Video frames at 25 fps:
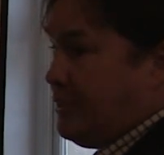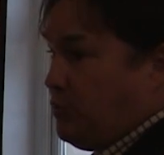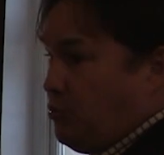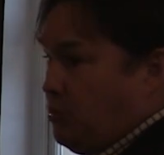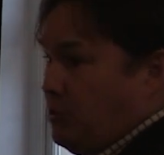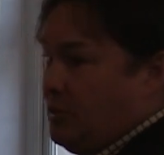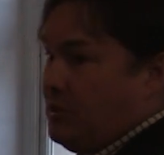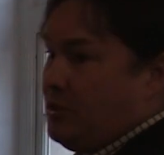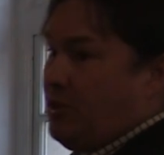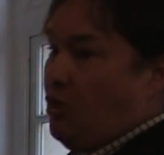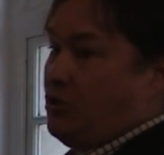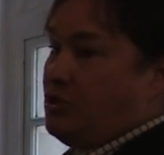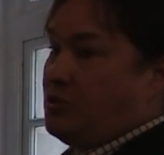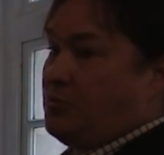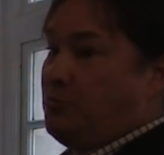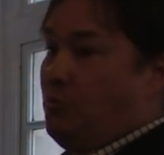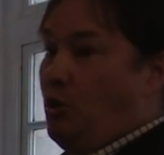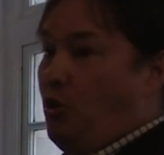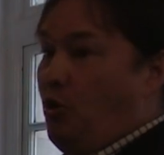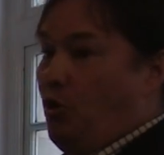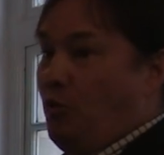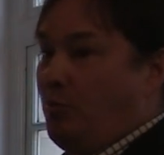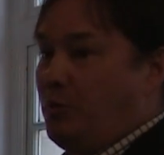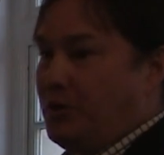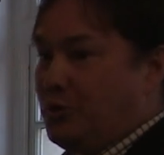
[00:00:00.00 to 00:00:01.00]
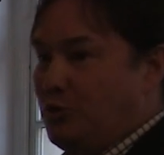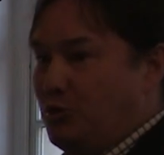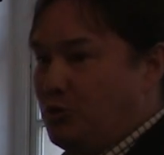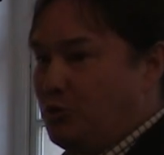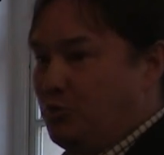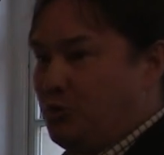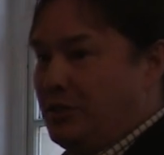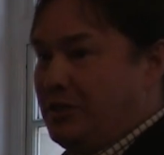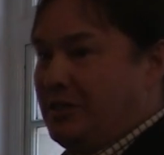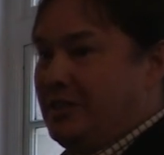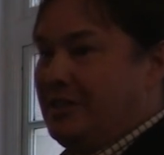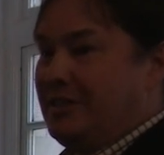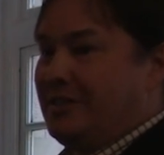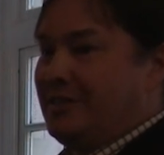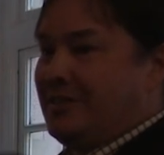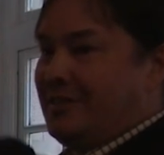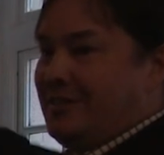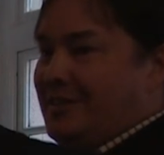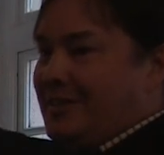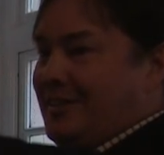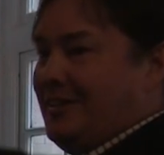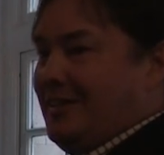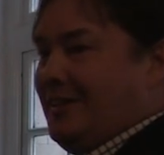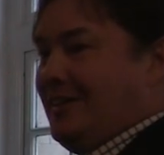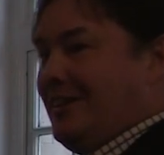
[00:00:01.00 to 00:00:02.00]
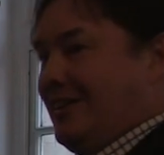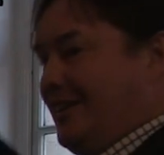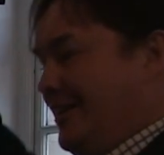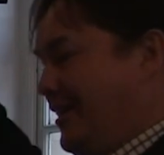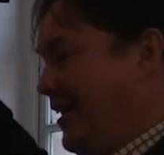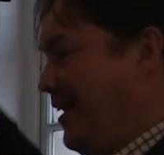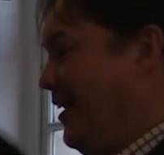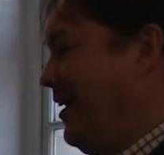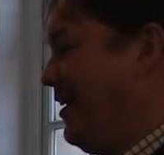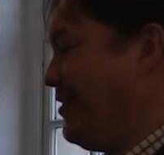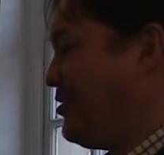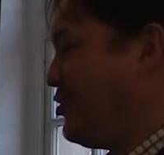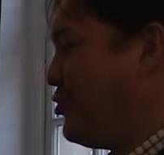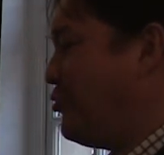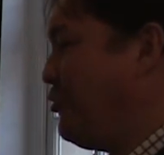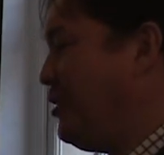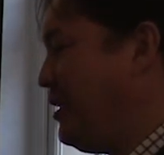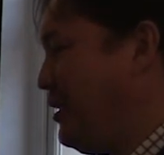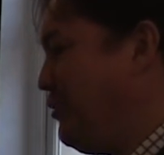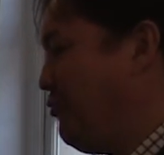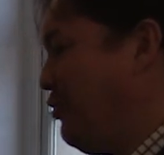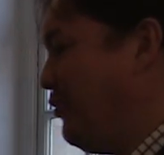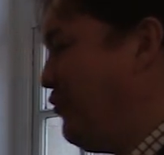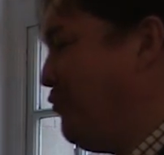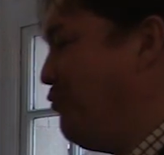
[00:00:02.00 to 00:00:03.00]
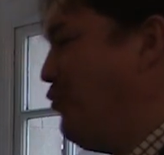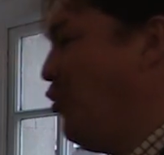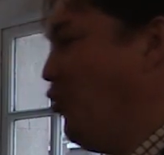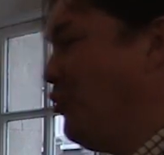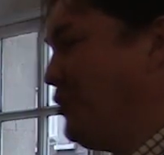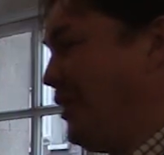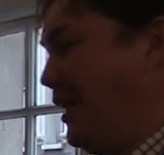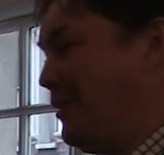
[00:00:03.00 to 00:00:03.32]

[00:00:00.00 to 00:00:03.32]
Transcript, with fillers: it will cost more because we need a screen with more